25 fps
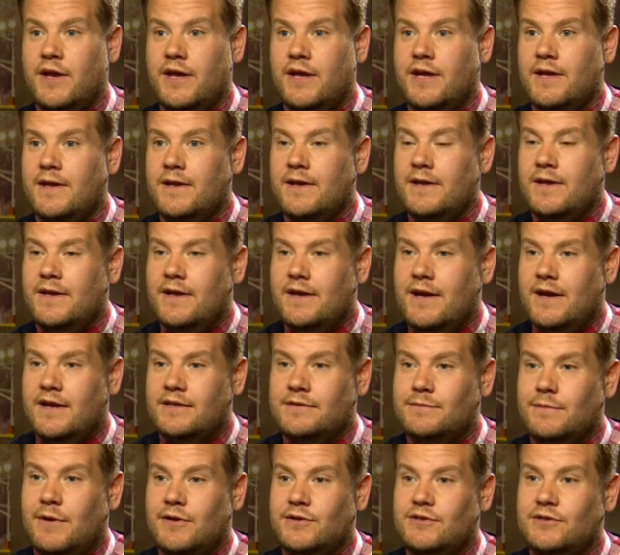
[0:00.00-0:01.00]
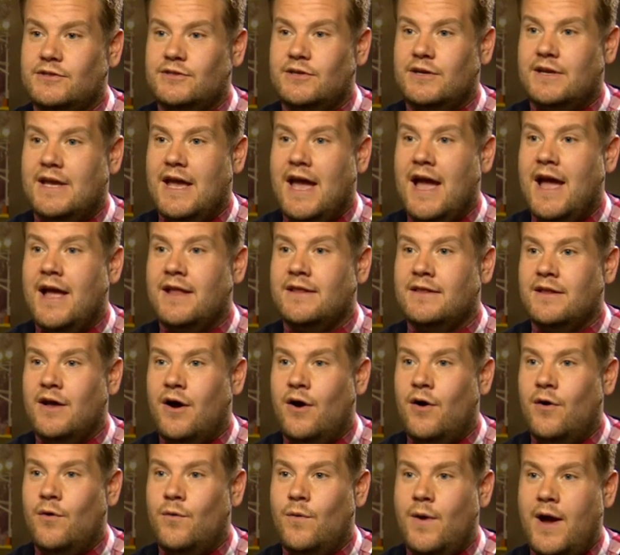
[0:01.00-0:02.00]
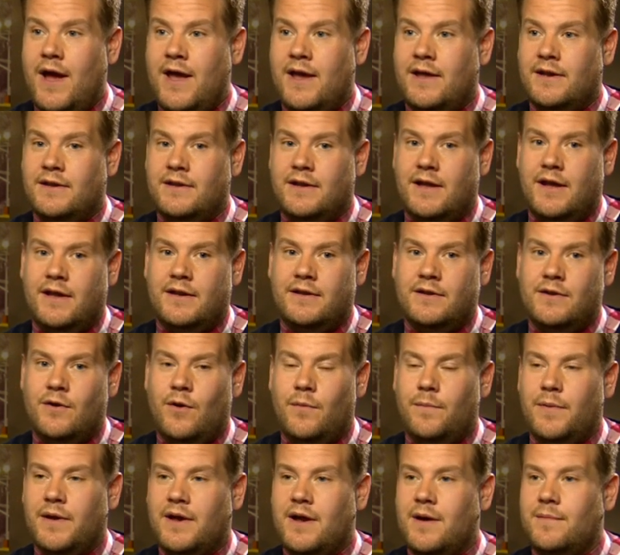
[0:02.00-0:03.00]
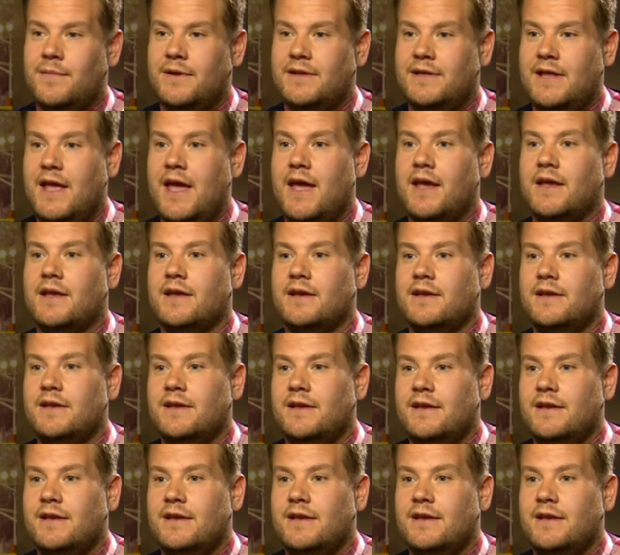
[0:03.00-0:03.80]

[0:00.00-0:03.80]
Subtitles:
it as much as you can the whole way, and not become a dick.